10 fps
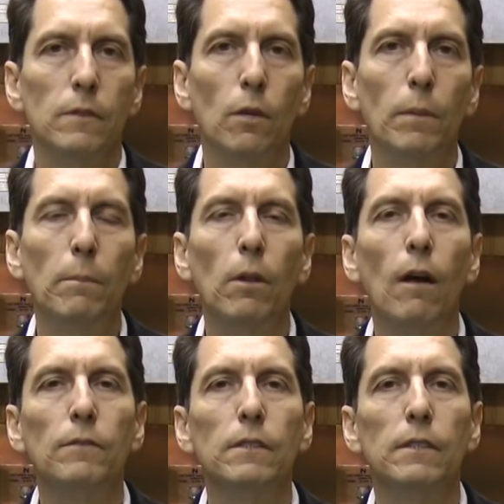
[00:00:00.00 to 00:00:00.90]
So people
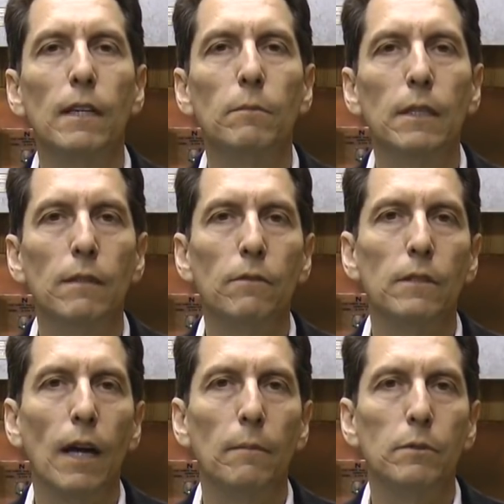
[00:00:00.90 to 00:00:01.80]
often send me
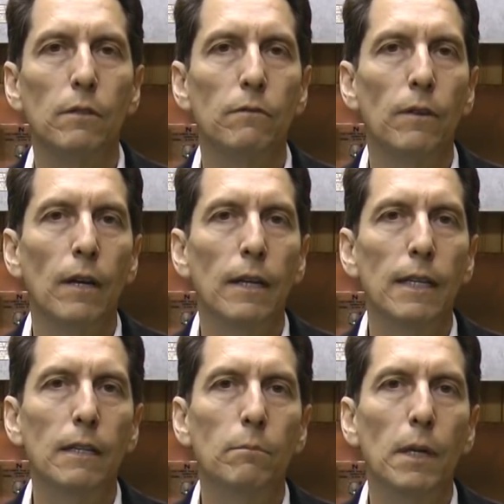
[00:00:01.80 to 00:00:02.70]
different types of
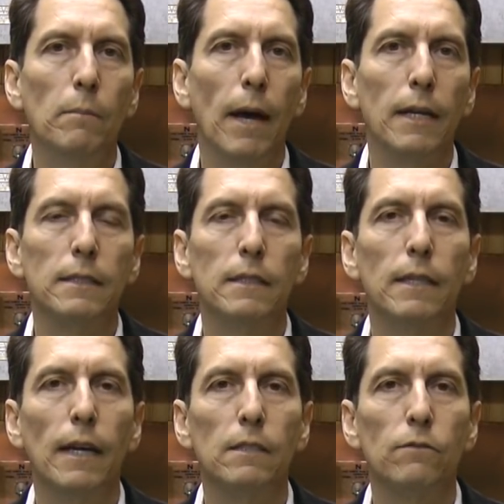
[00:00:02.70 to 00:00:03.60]
E M P bags to
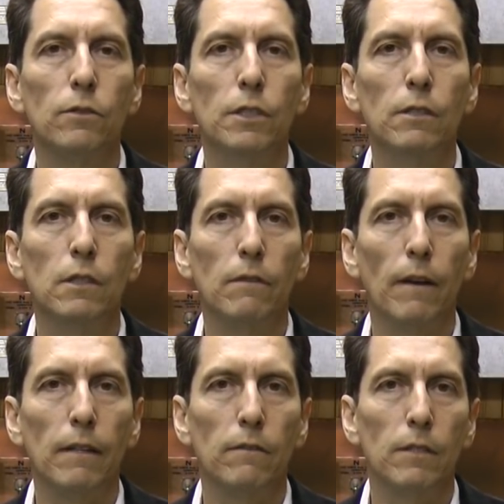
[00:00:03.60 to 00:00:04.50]
test for shielding
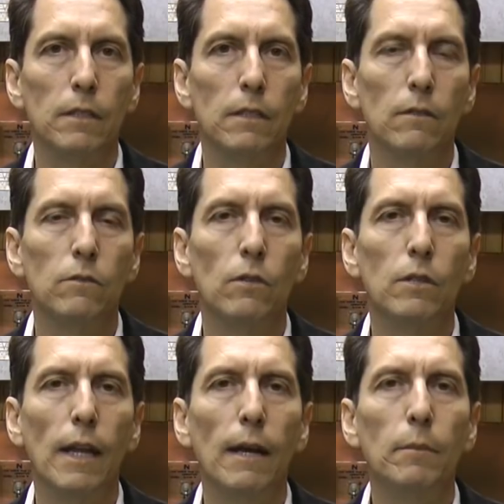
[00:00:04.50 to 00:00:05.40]
effectiveness. So
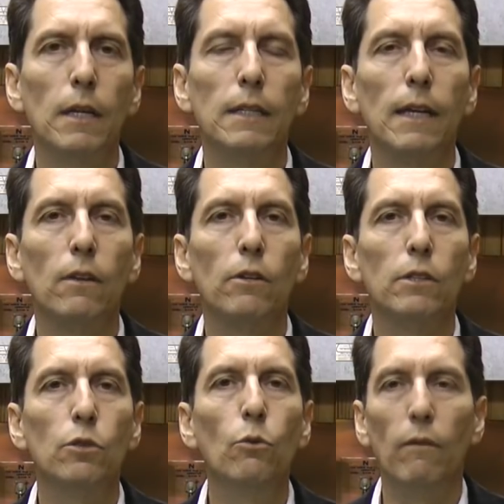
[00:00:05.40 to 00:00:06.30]
today I'm going to take a look
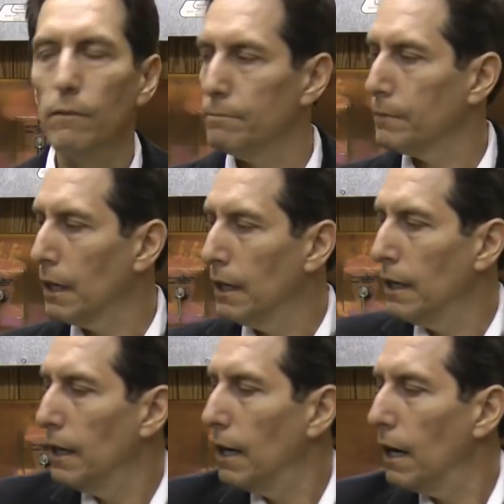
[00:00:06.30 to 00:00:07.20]
at two of them.
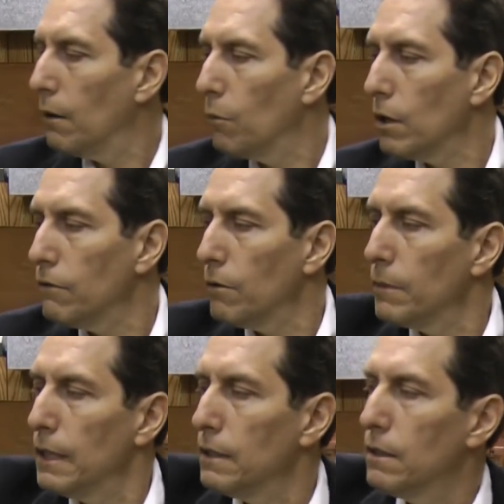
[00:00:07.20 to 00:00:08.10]
Uh, one of
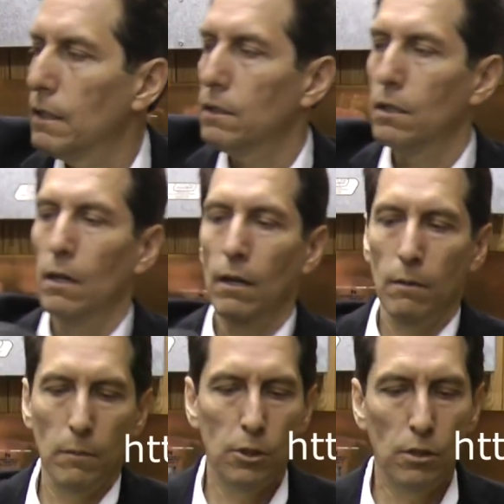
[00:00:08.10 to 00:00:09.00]
them is this
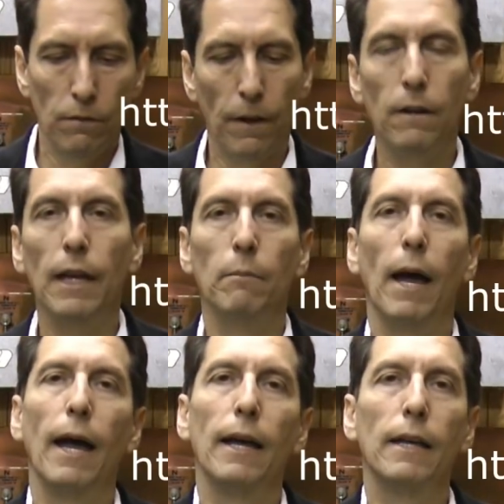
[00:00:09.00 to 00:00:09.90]
Mission Faraday
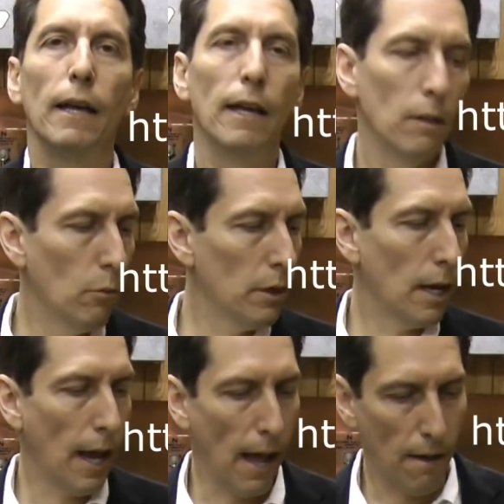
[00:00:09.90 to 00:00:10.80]
bag, and the one that
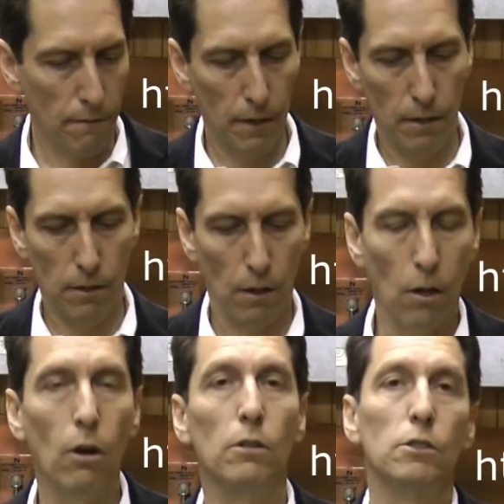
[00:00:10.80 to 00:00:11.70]
I have is the
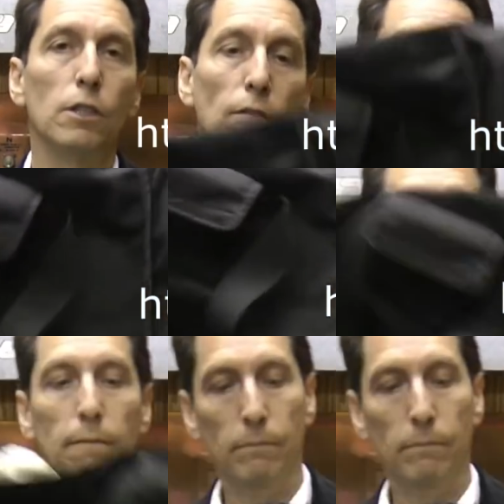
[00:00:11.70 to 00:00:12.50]
large duffel bag.